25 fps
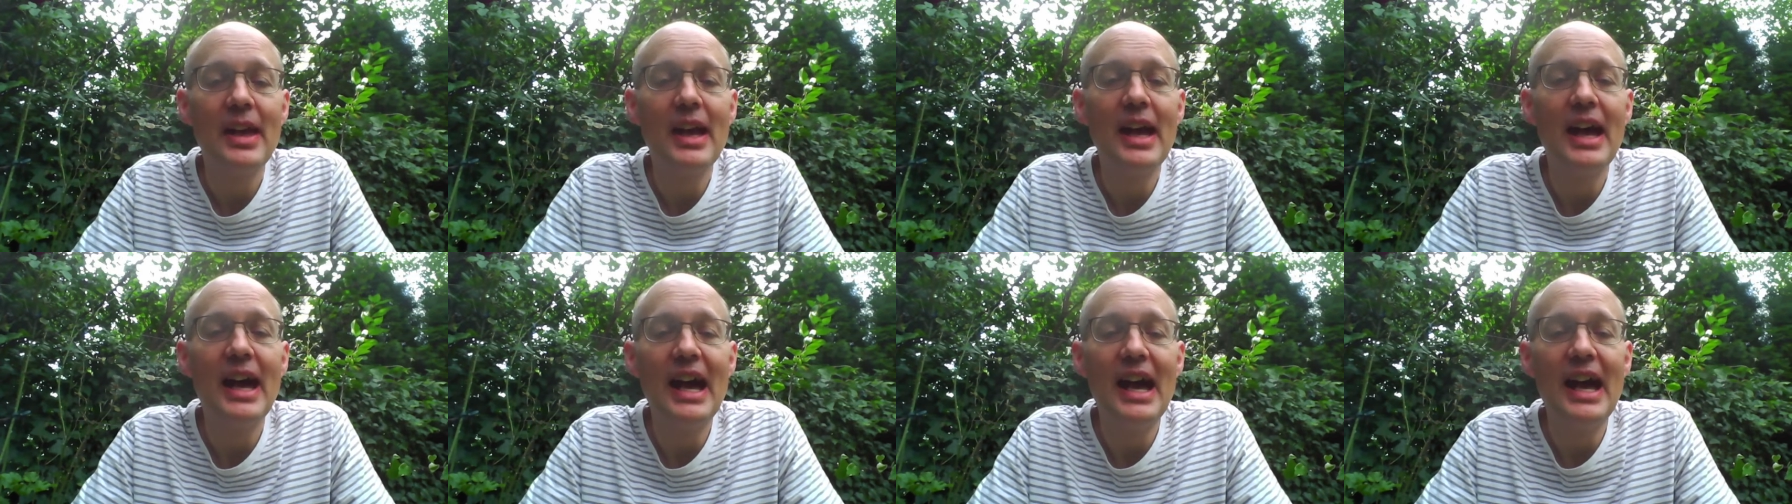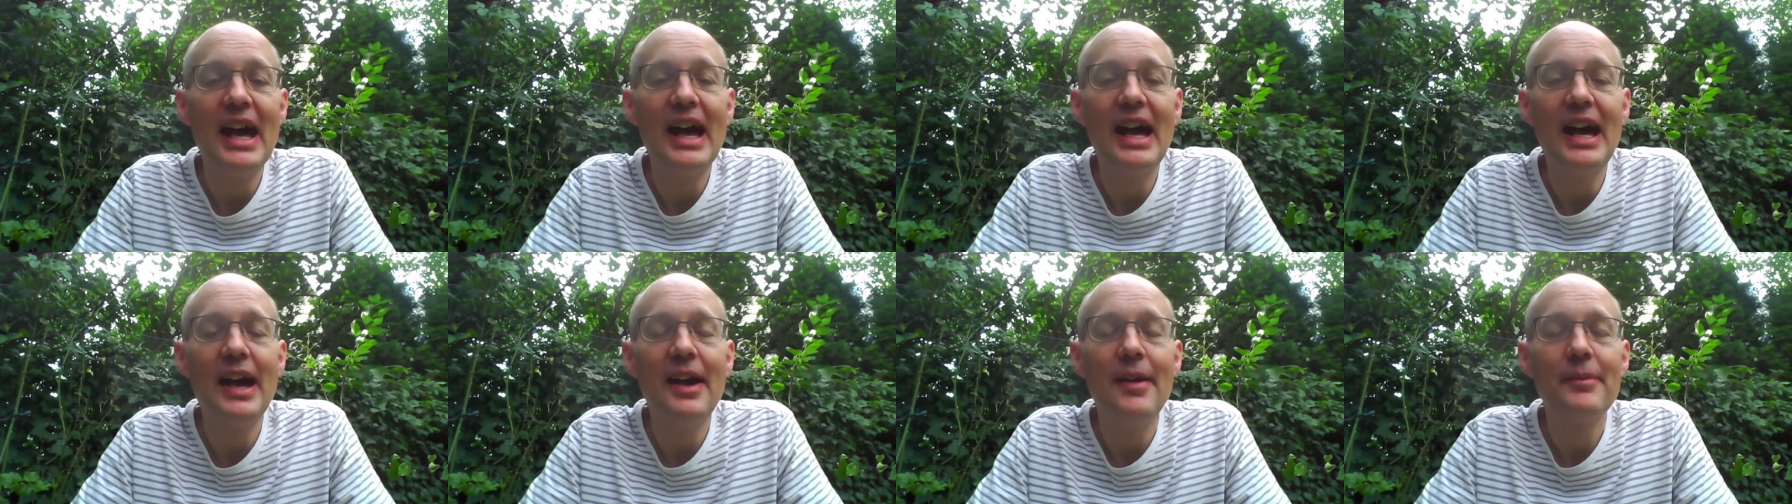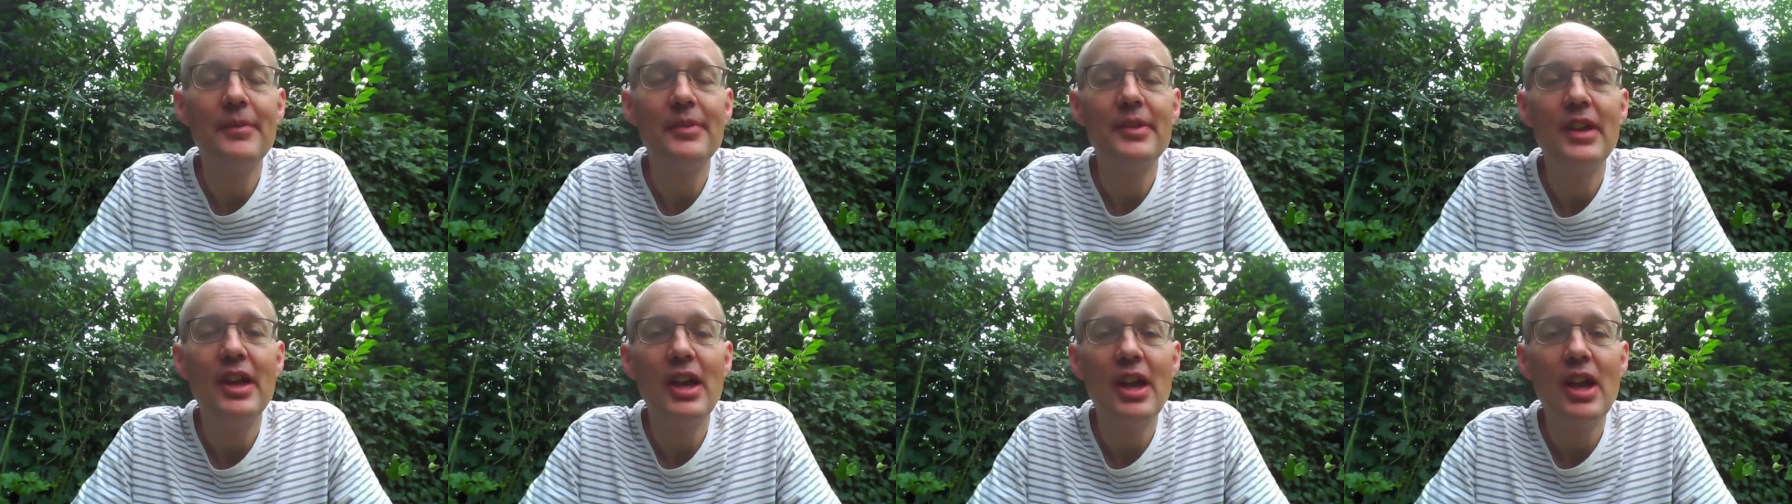Uh,
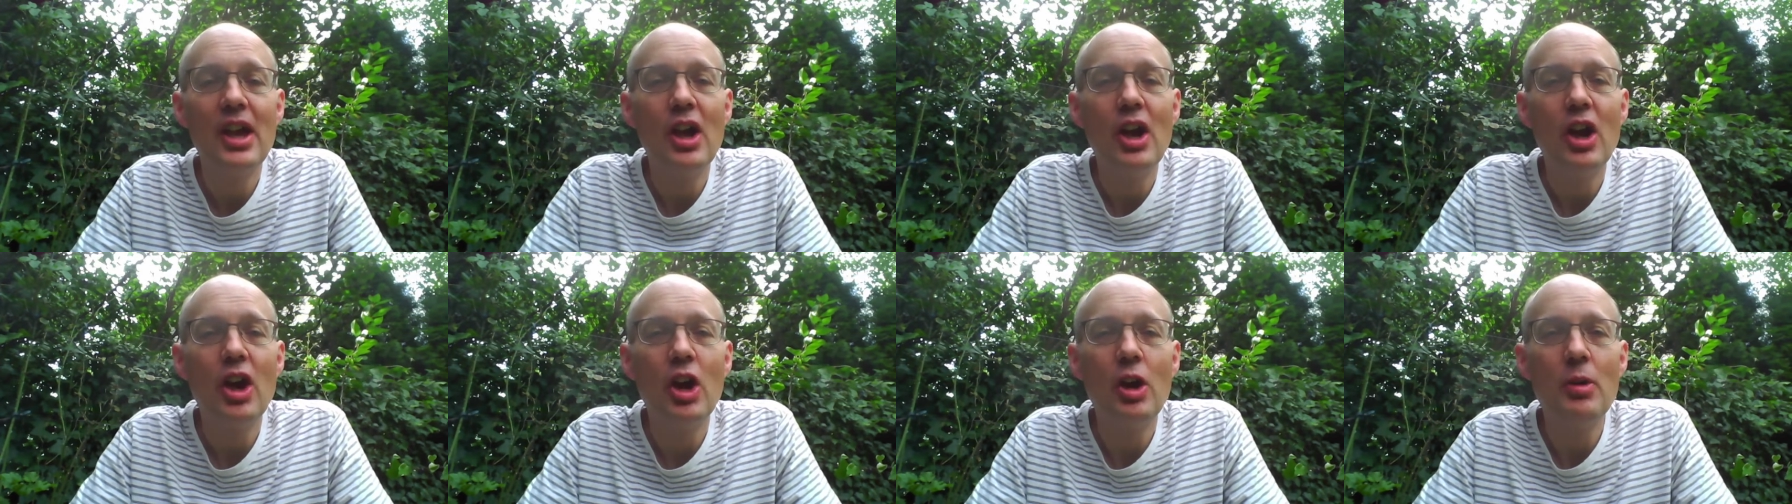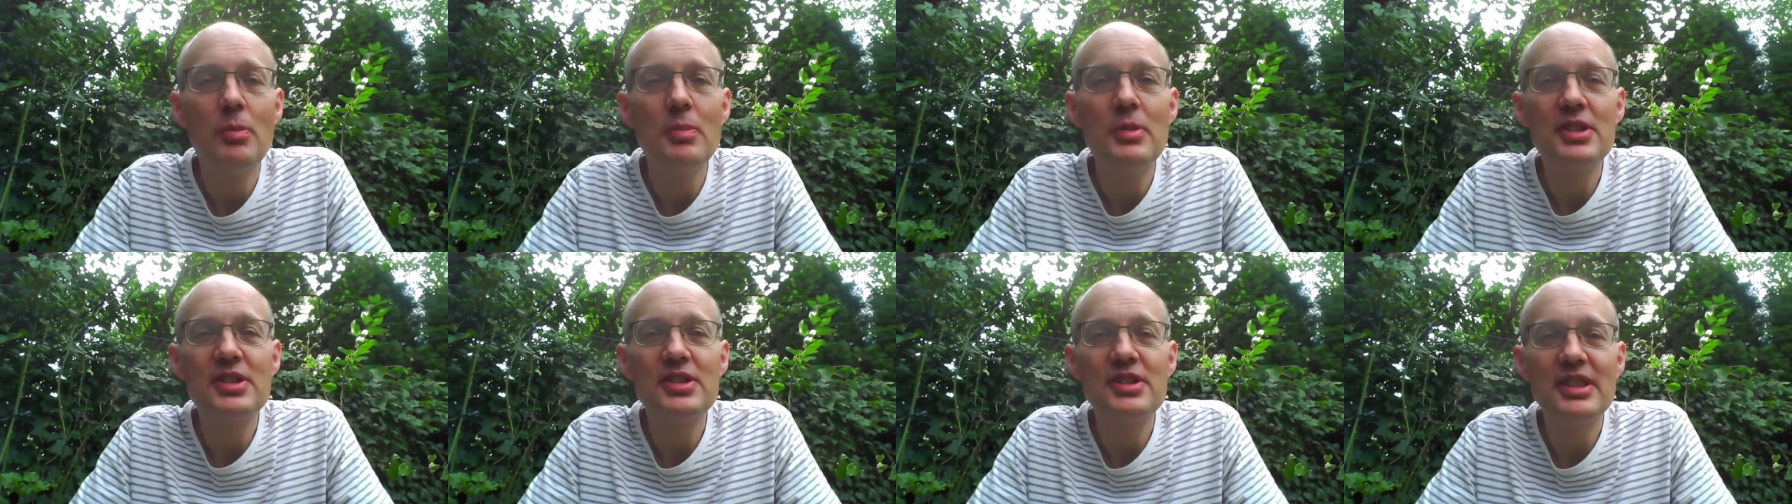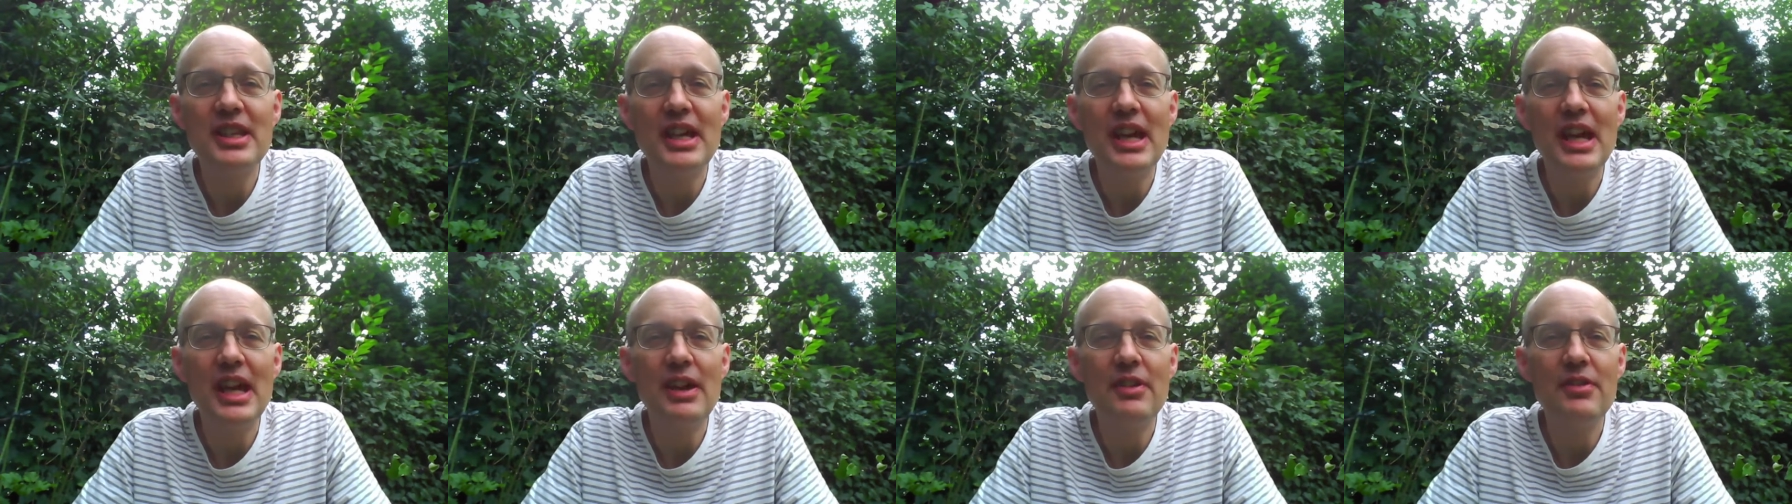almost
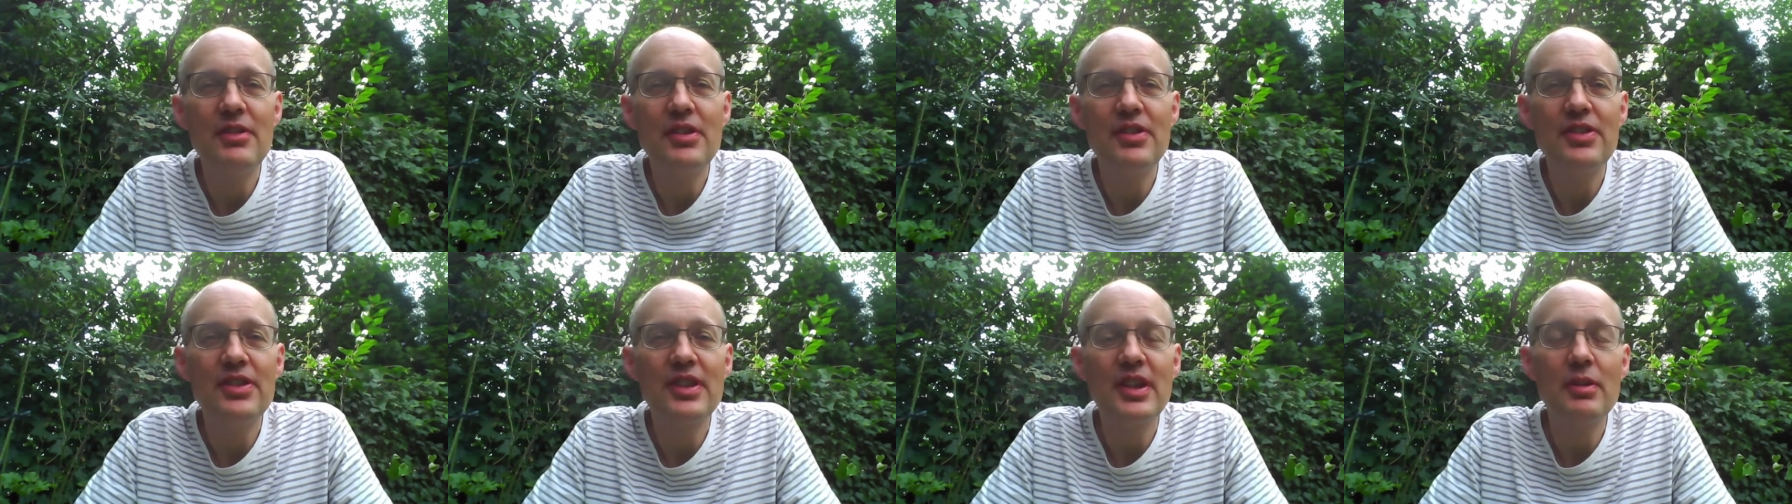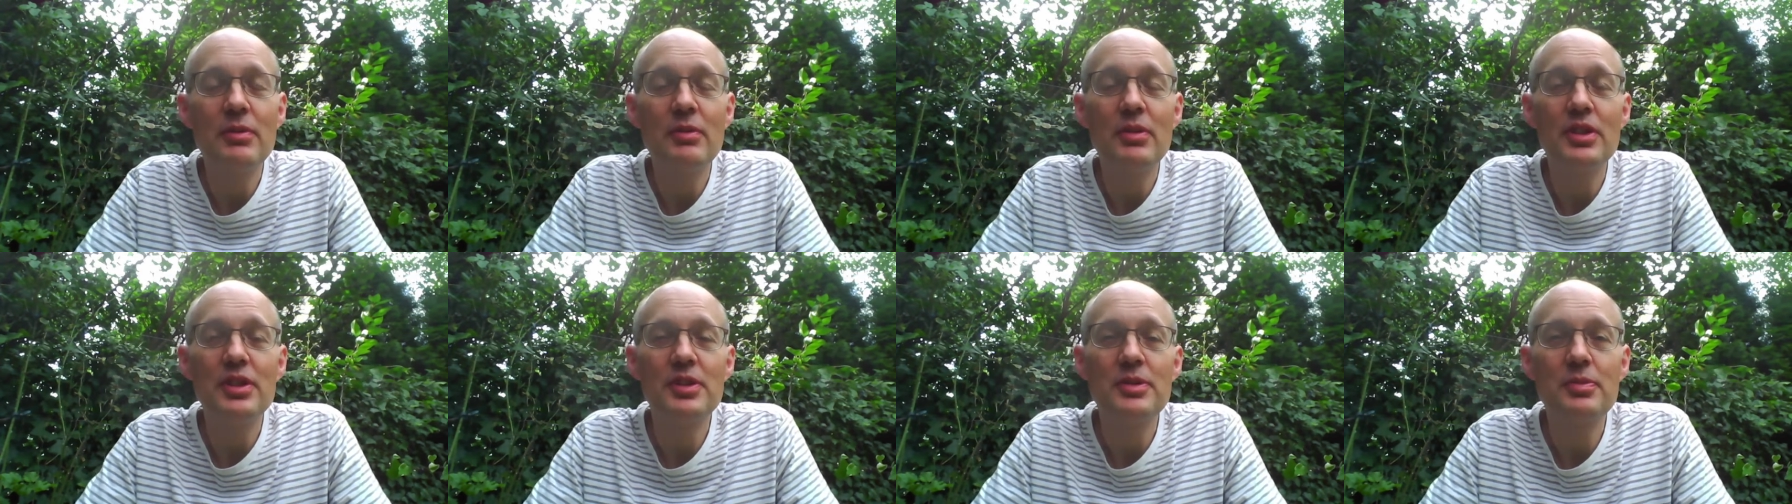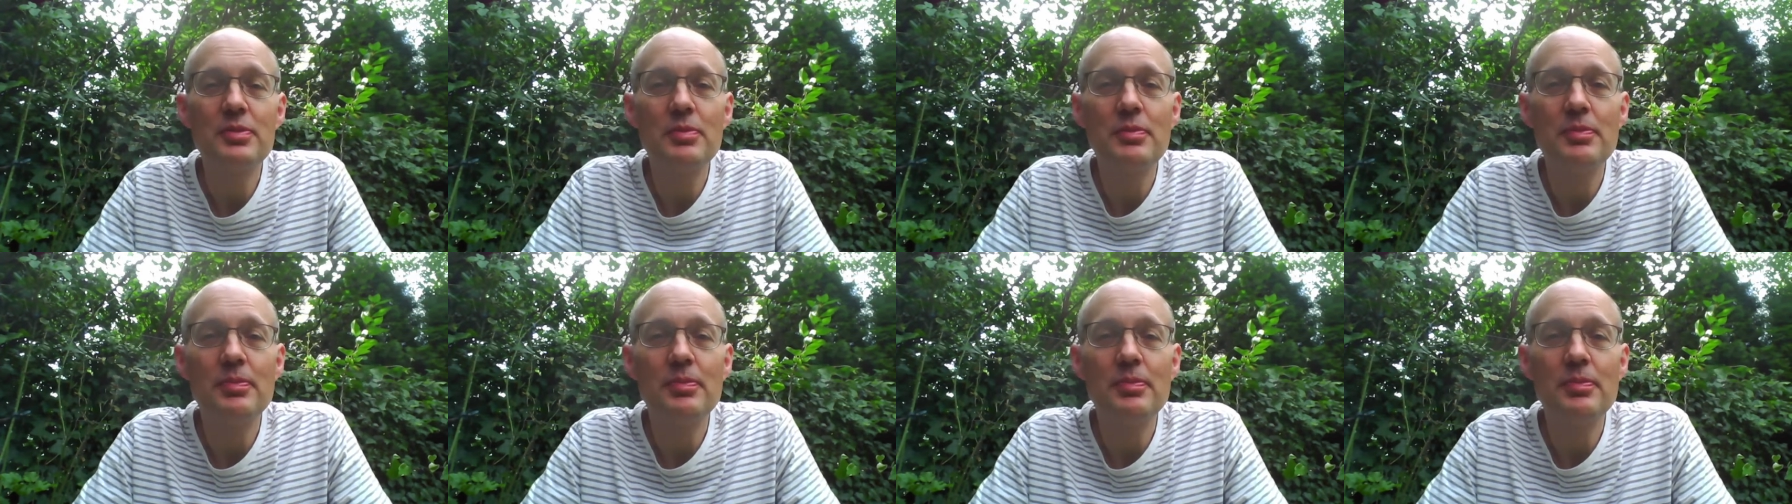everything was